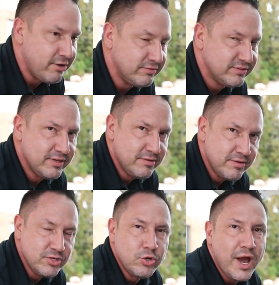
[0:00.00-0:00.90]
I don't.
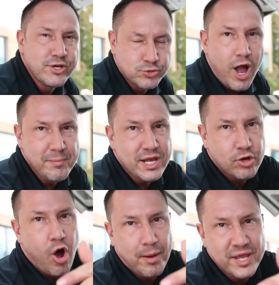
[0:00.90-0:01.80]
You know what? Drop me a
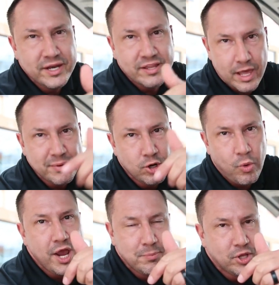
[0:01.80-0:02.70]
comment and let me know
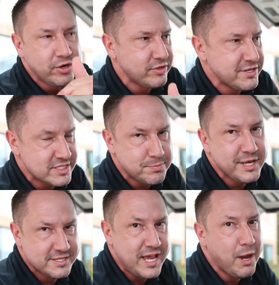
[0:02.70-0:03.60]
why you blur your license
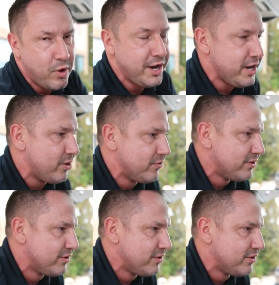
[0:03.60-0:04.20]
plate, because I want to know.